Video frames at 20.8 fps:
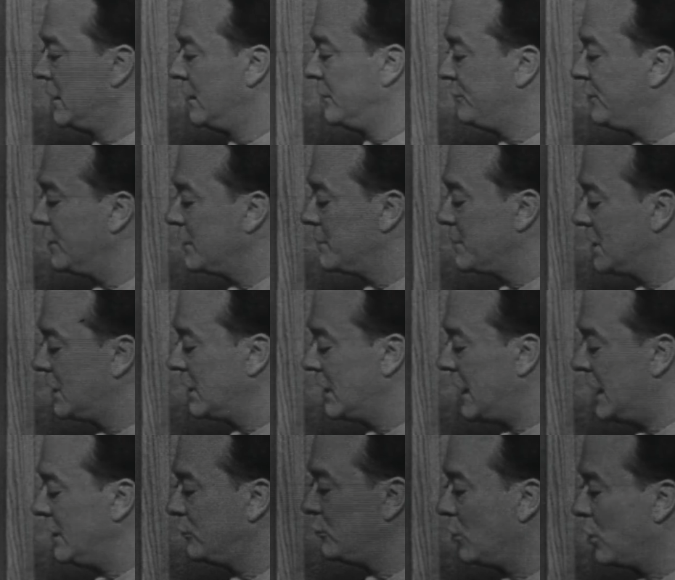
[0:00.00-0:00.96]
Sigma
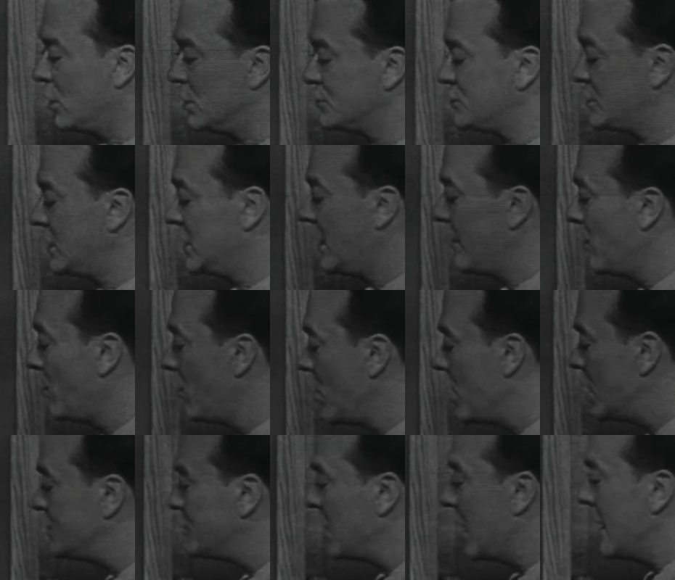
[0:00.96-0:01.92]
and tos. In other
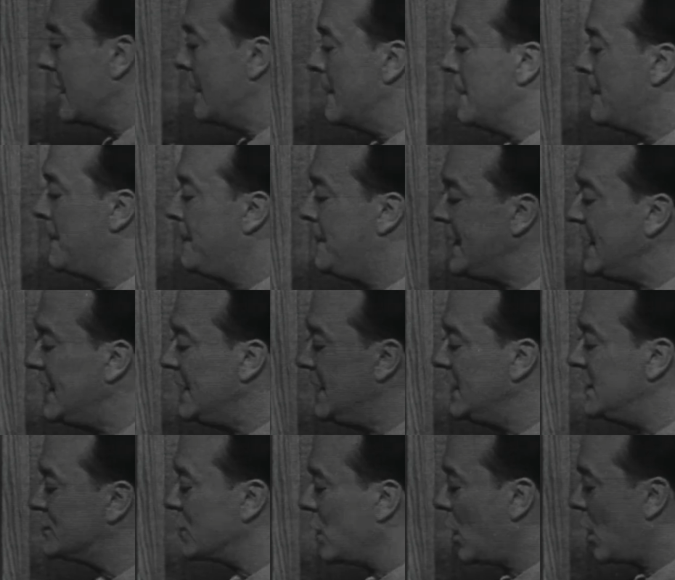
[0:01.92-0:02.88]
words,
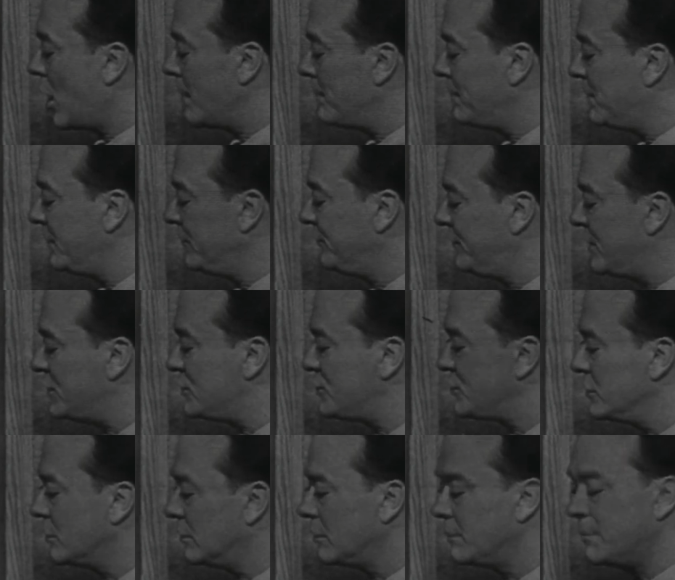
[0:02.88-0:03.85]
these are
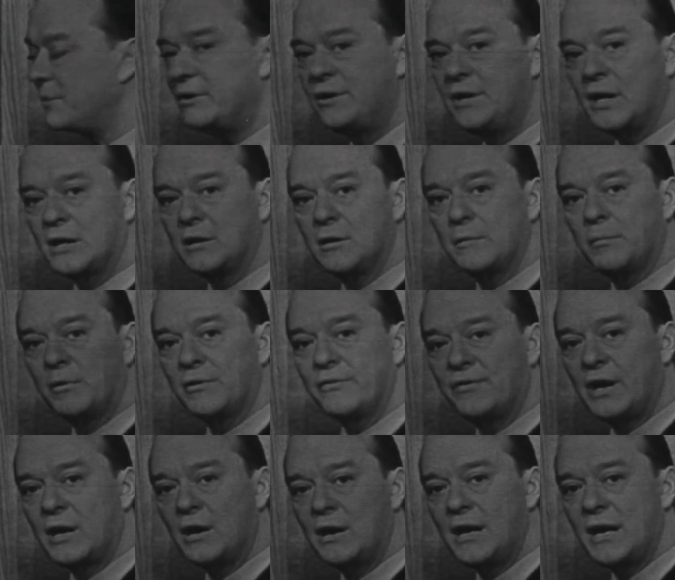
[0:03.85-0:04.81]
positional, predictable
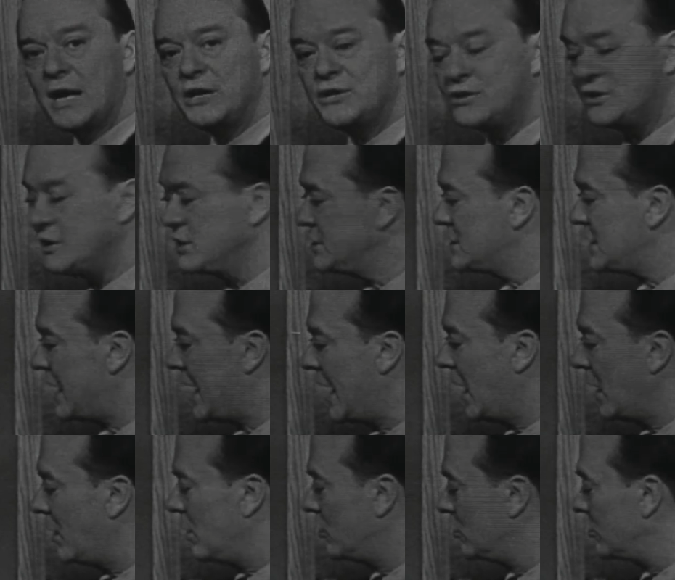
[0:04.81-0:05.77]
variations,
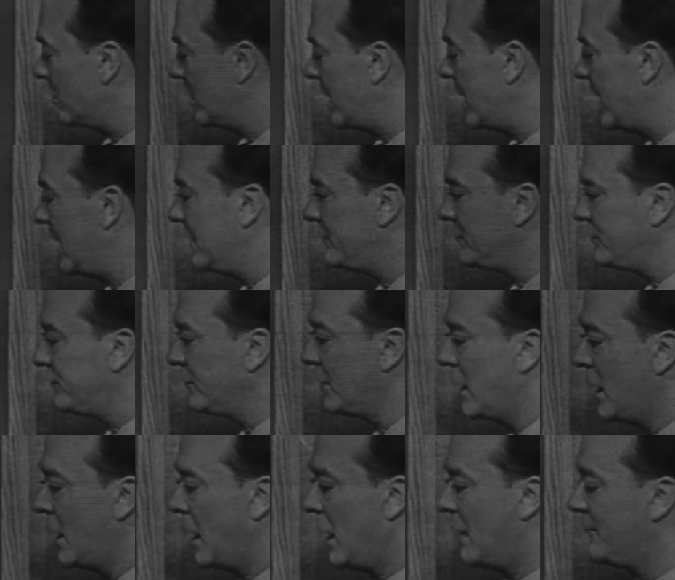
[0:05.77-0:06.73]
allographs,
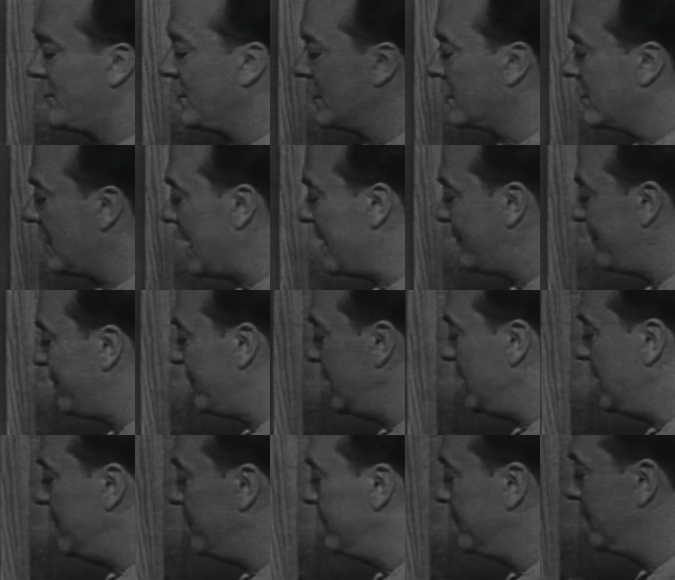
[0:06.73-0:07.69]
of the
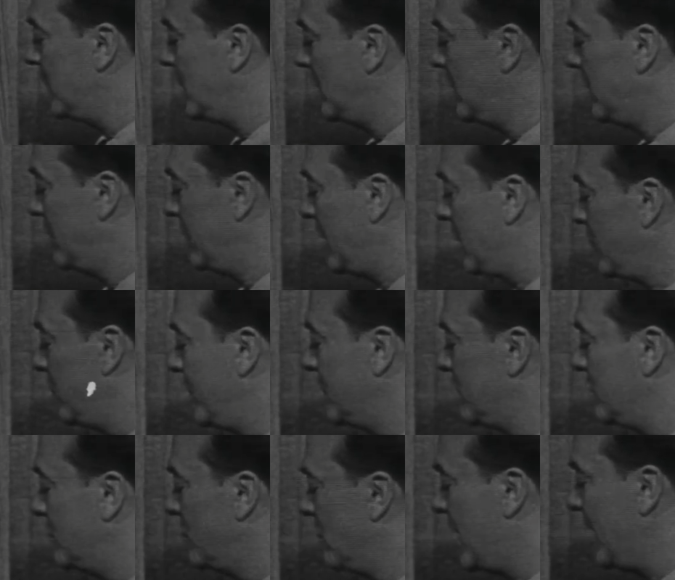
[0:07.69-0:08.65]
grapheme that we
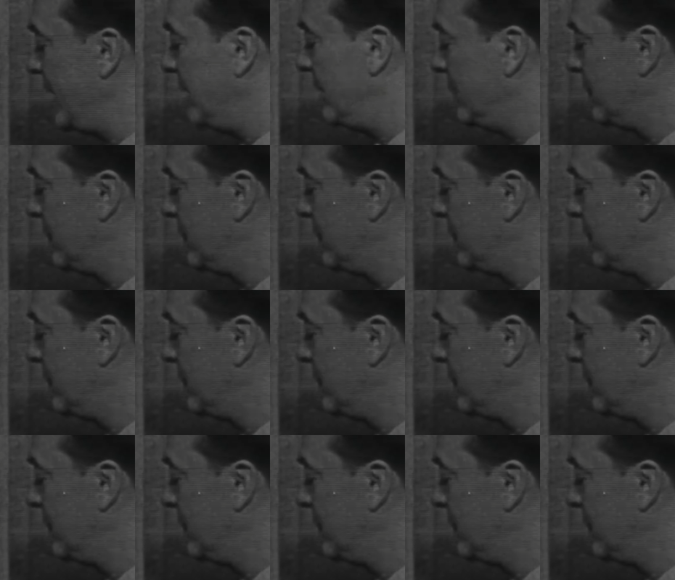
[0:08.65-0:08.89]
could write